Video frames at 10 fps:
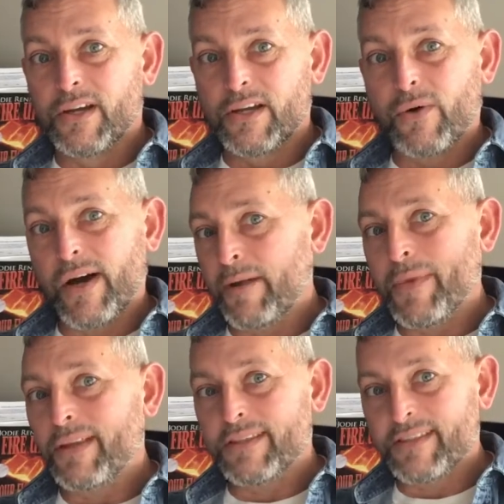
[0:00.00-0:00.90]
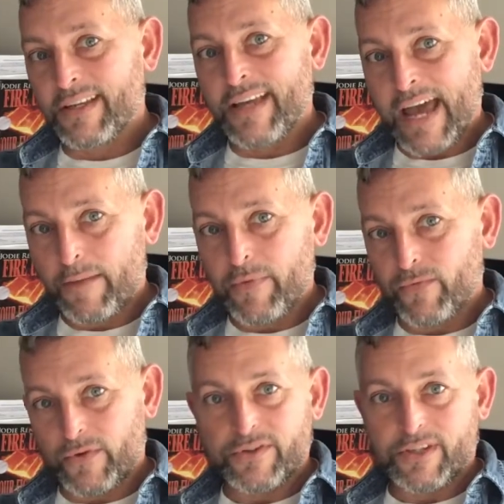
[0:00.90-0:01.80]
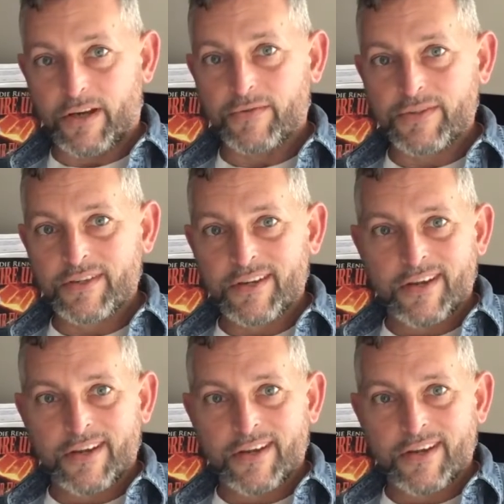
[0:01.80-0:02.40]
go out and make this thing happen for yourselves.